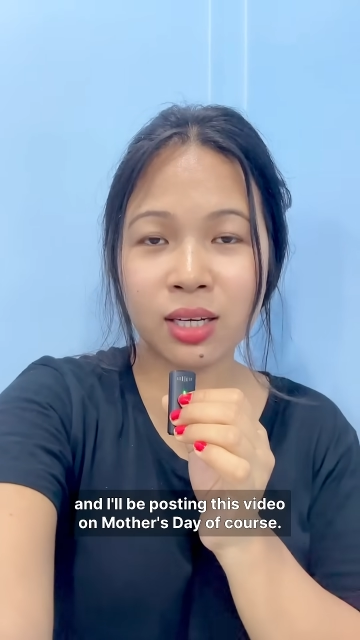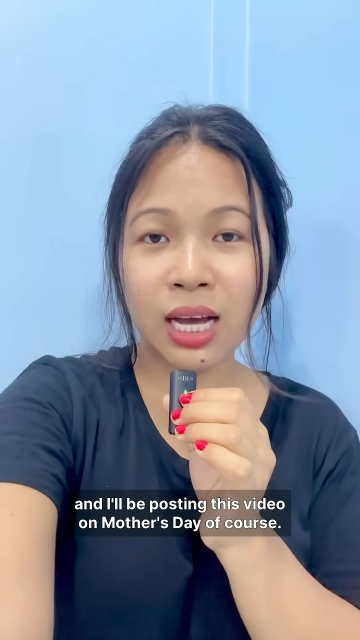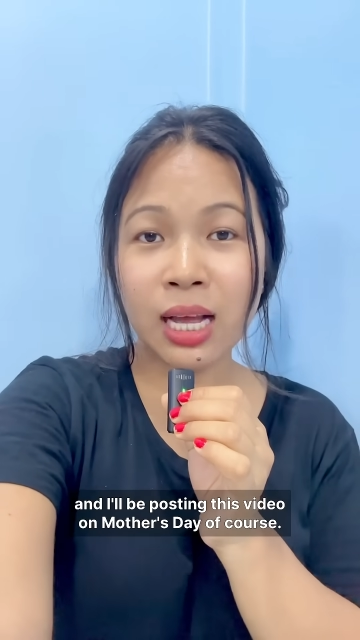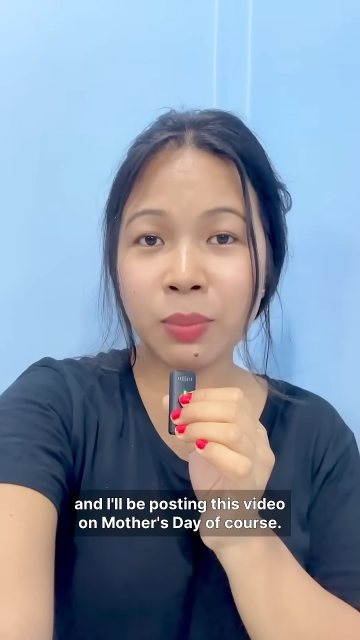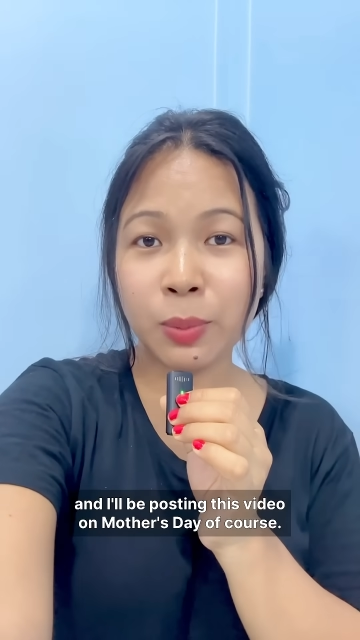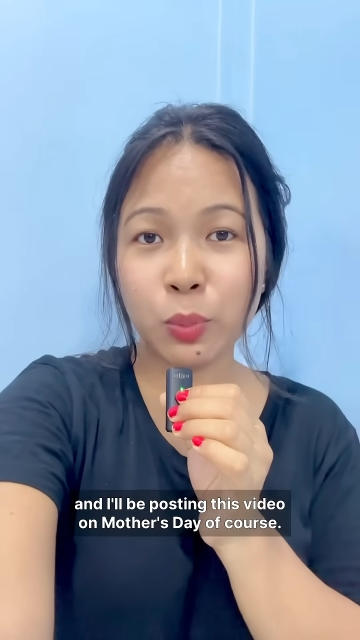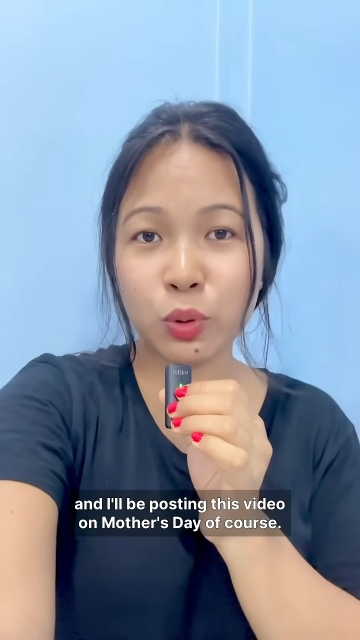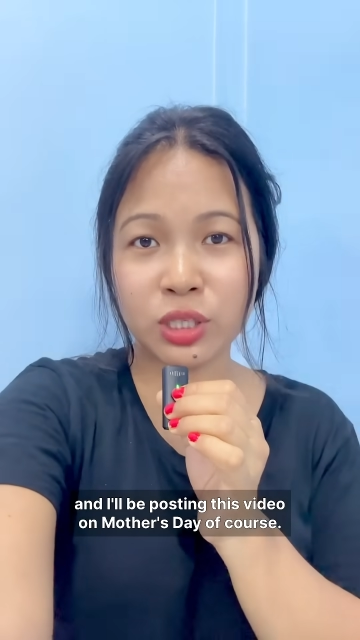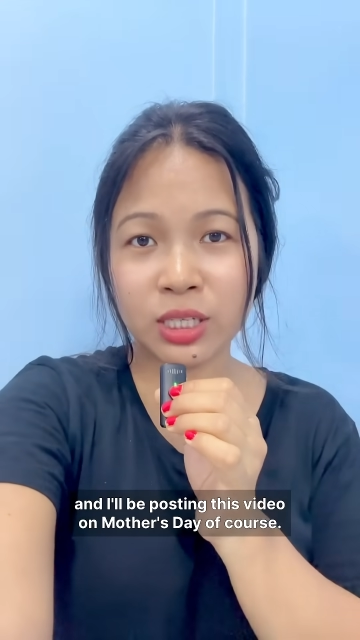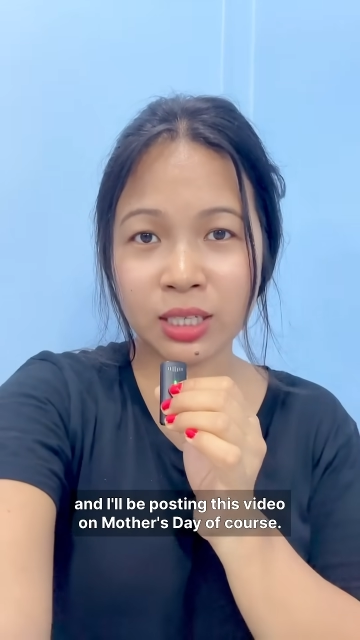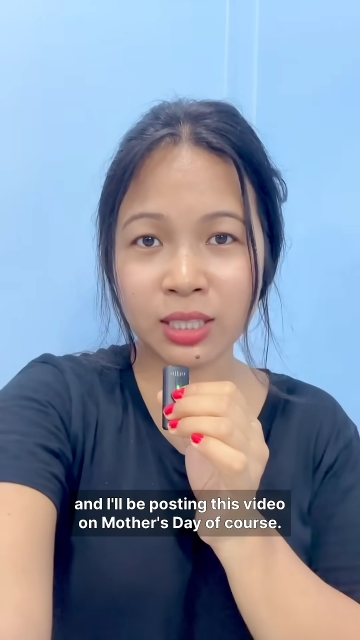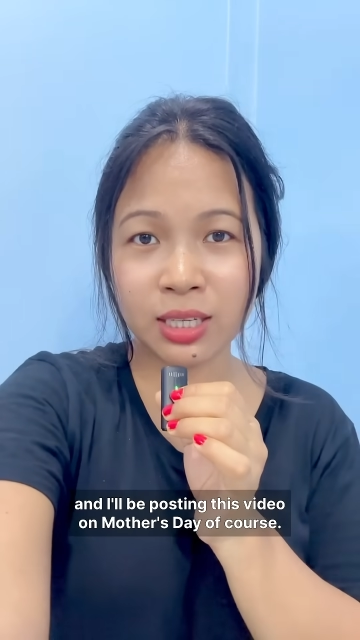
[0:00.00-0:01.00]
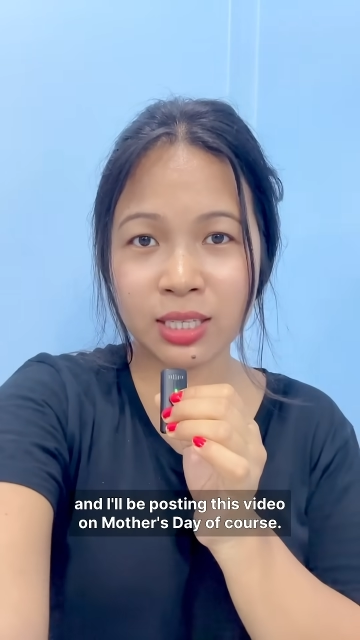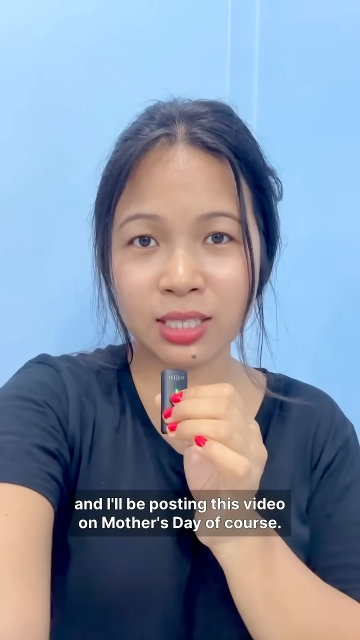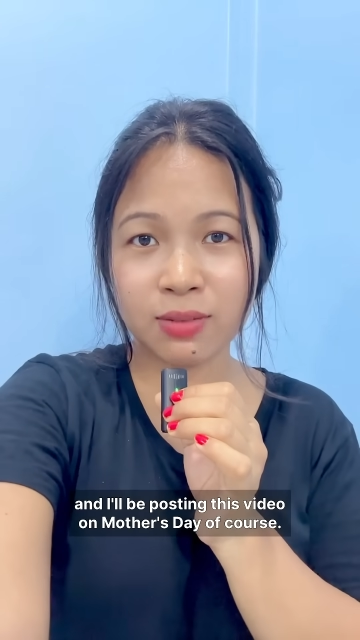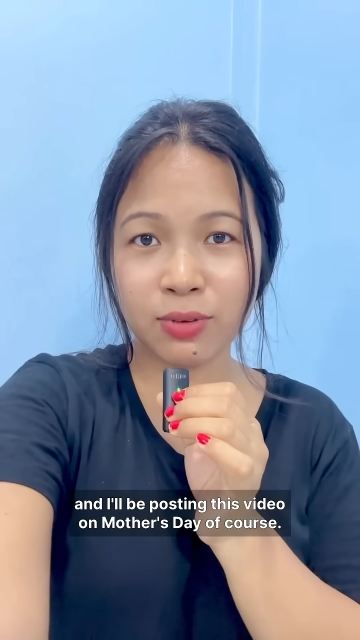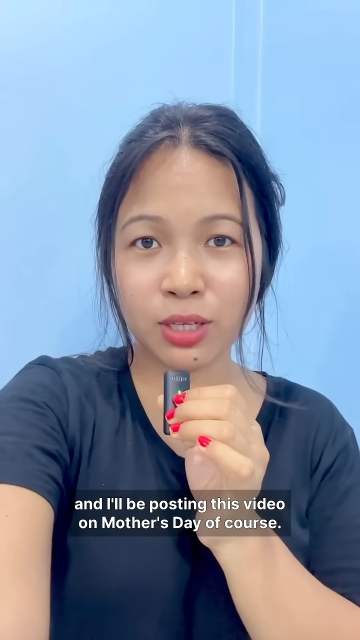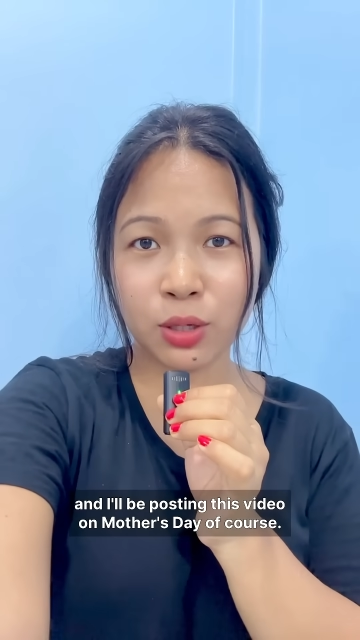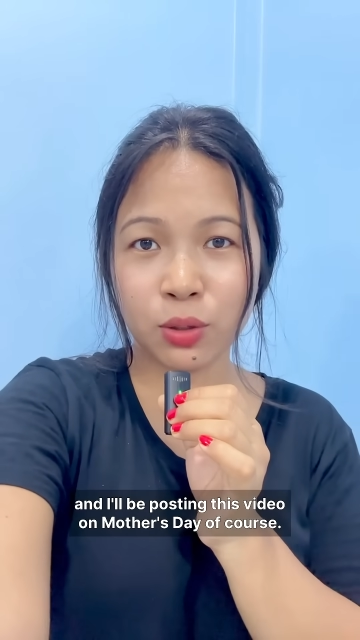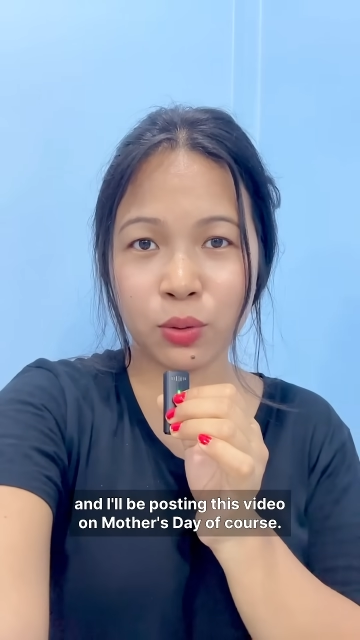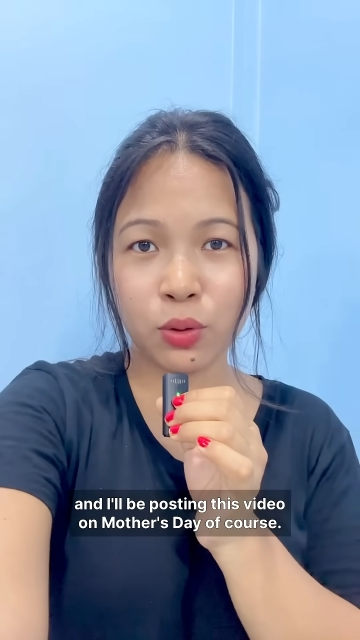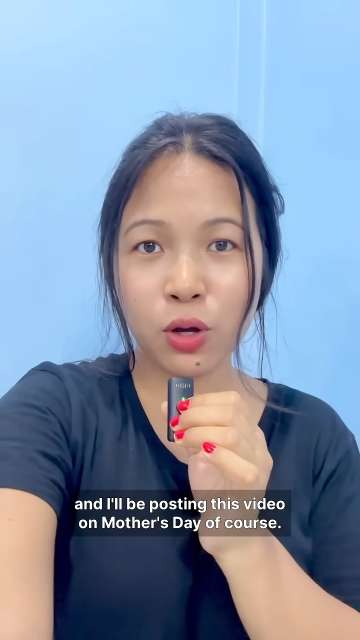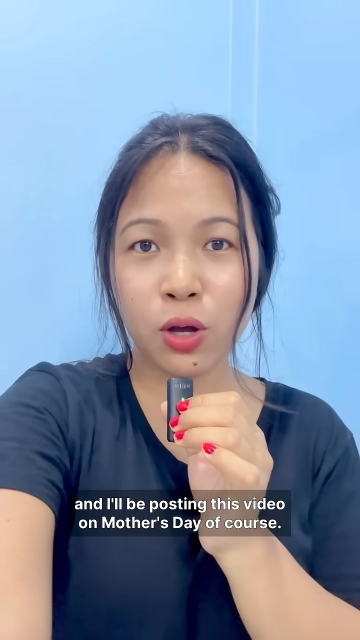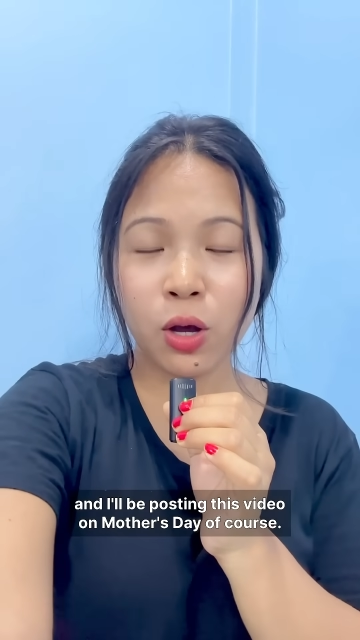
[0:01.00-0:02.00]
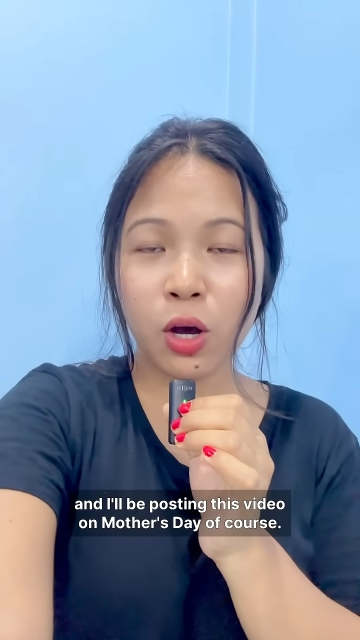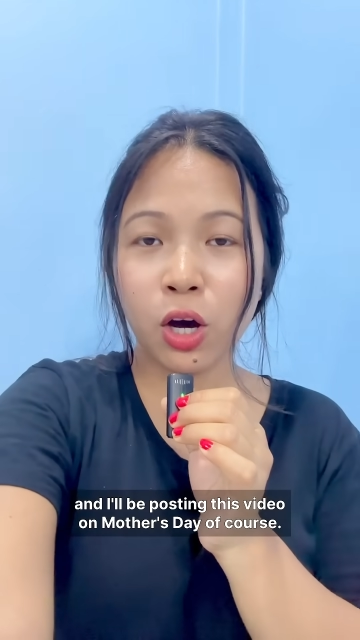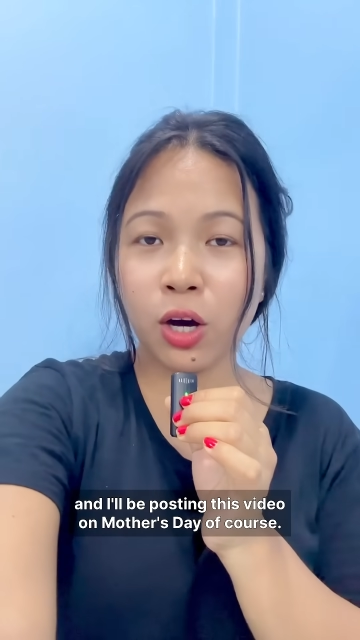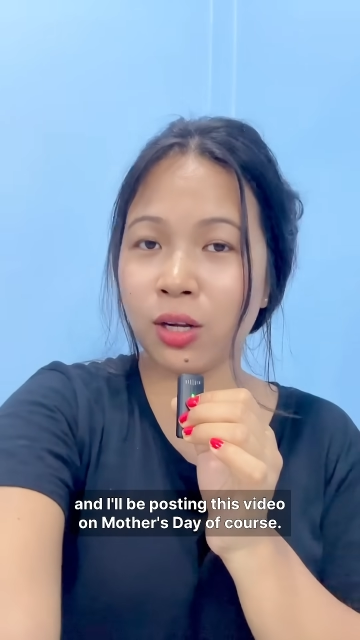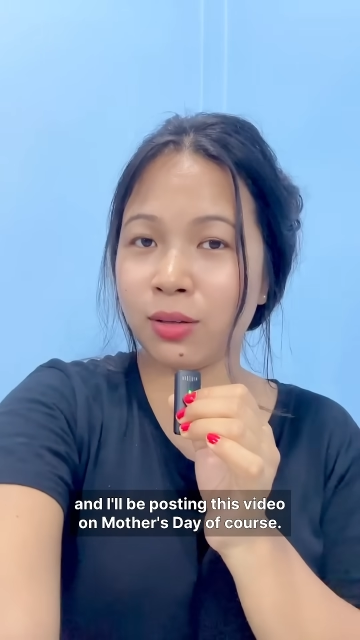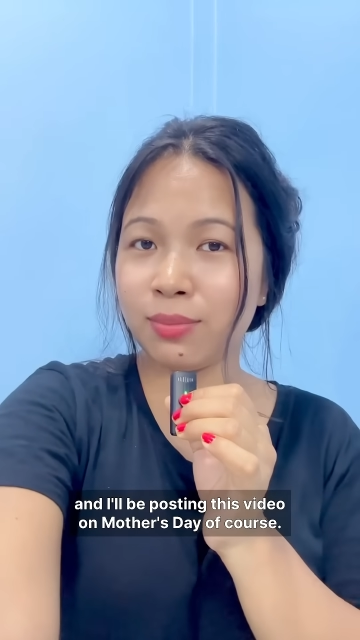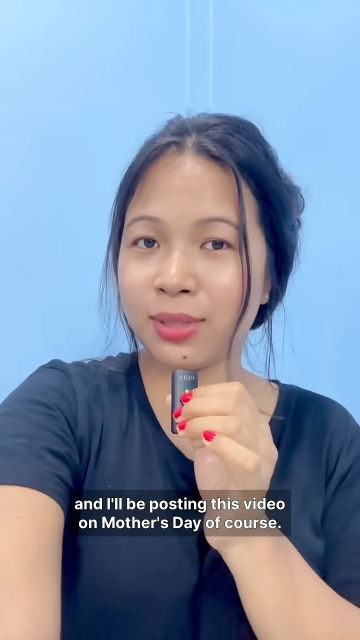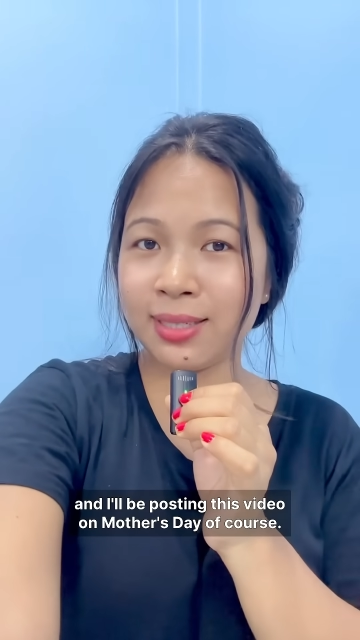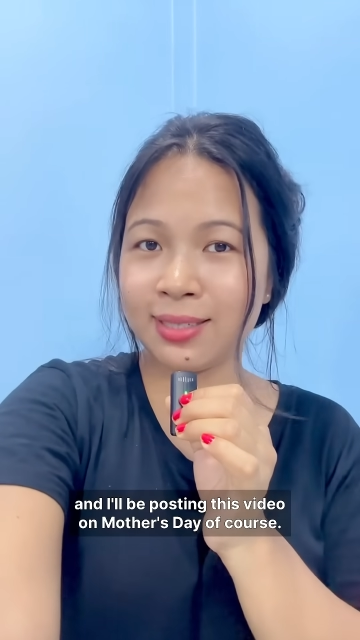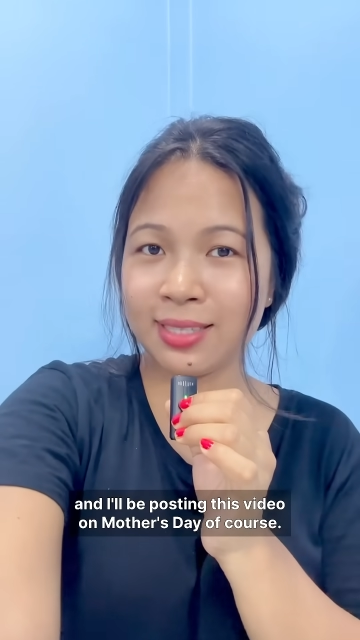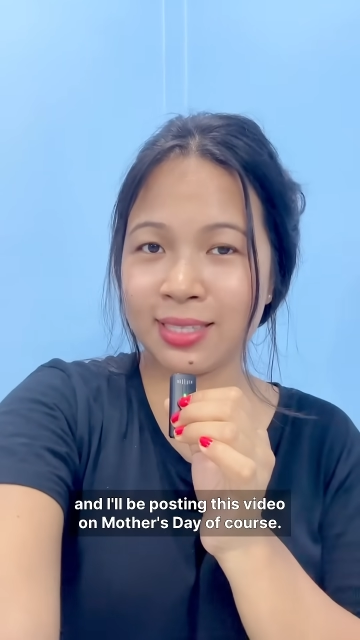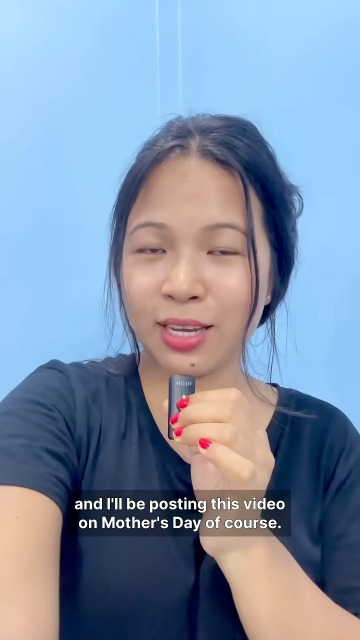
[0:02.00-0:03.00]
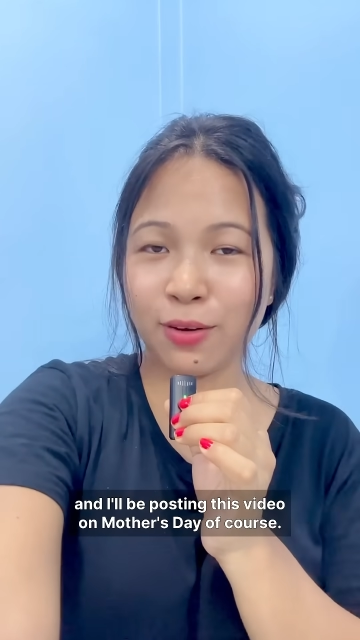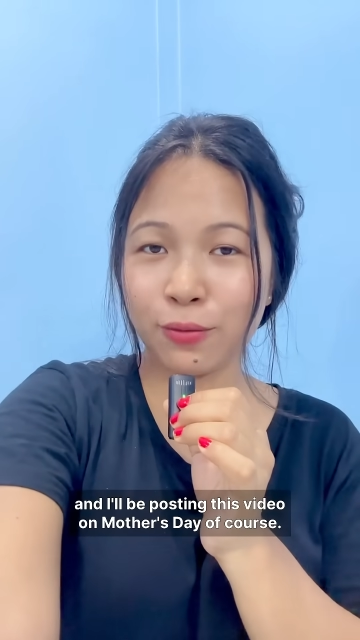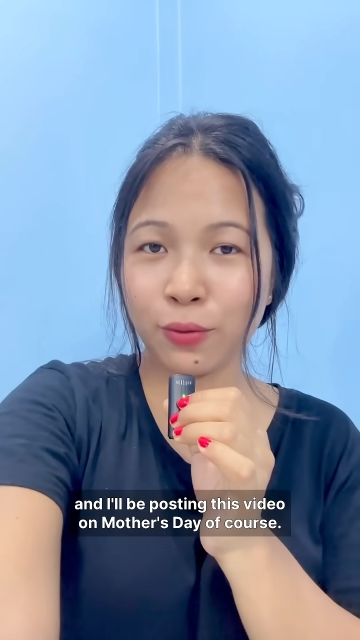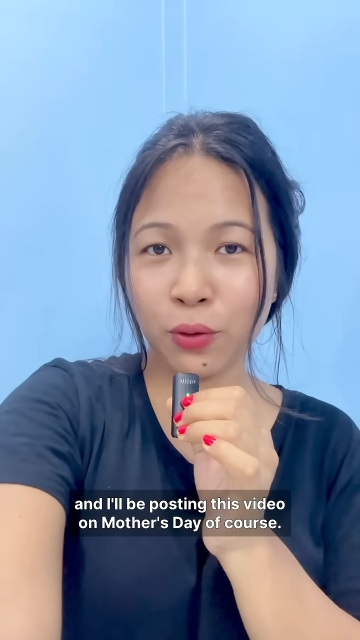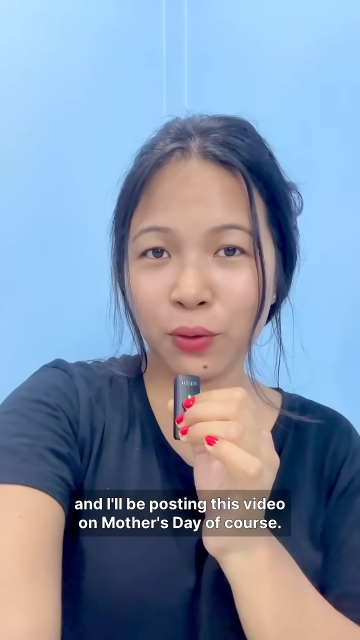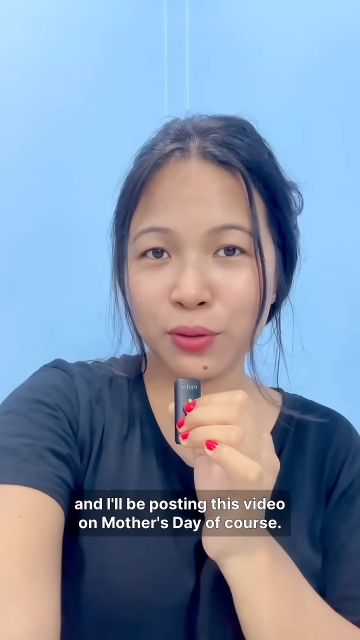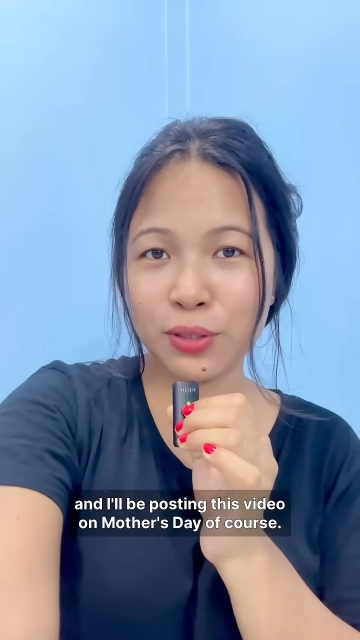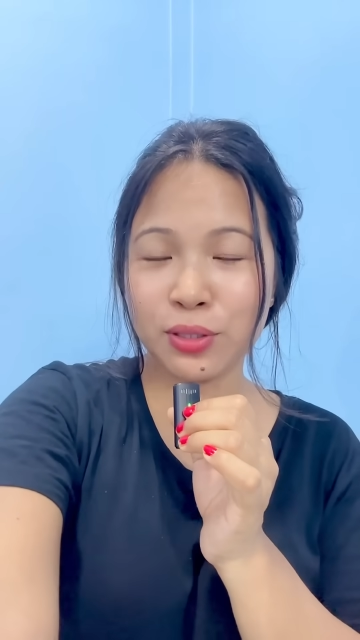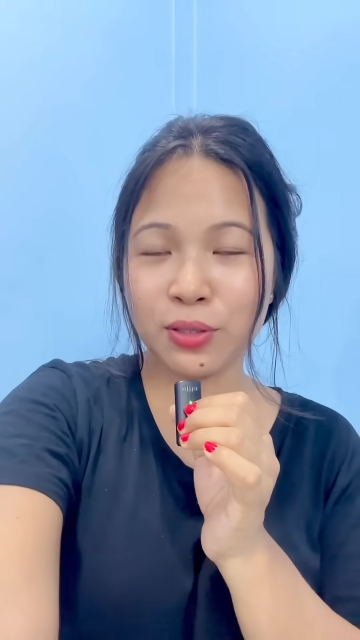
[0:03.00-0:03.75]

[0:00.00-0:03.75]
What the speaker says: I'll be posting this video on Mother's Day, of course.